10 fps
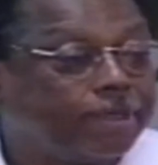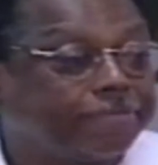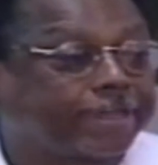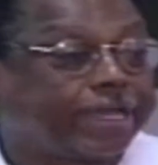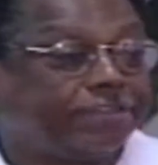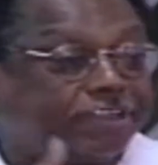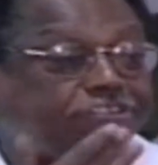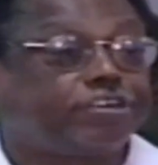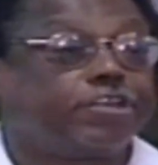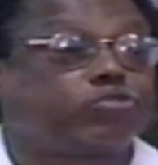the
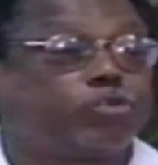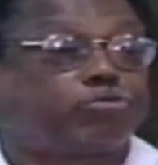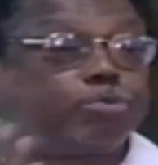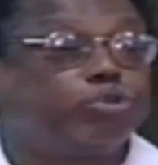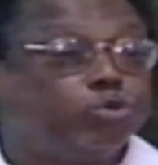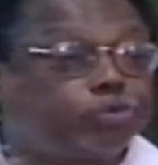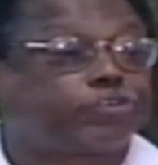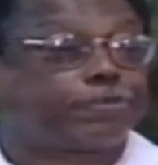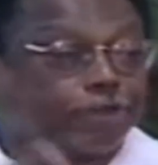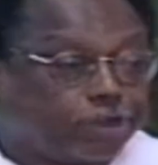conditions which
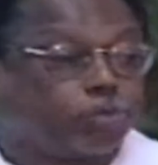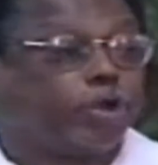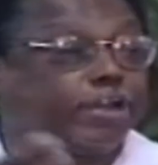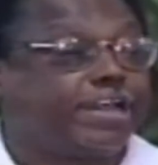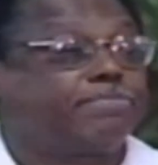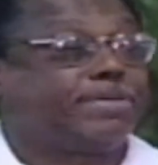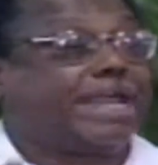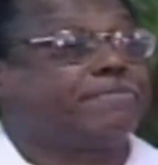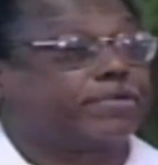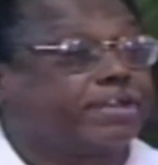produce third world and
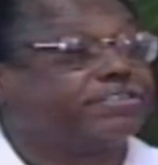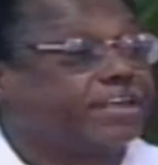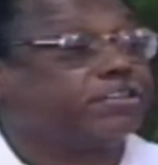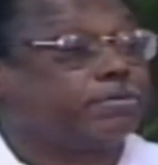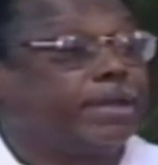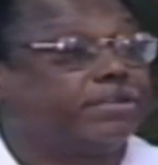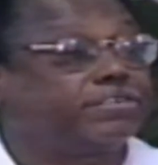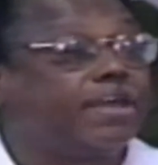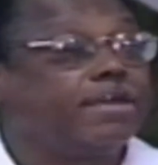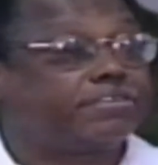Pan-African
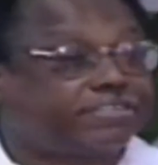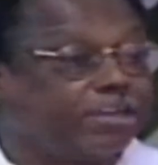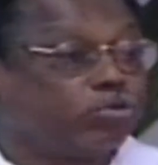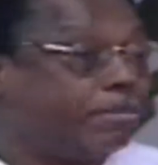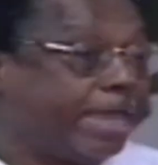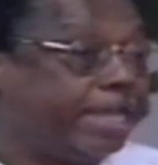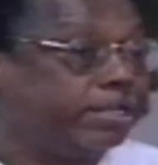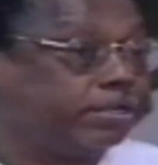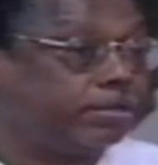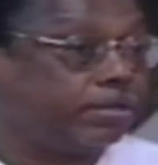sentiments still
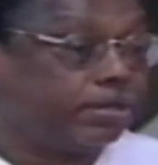remain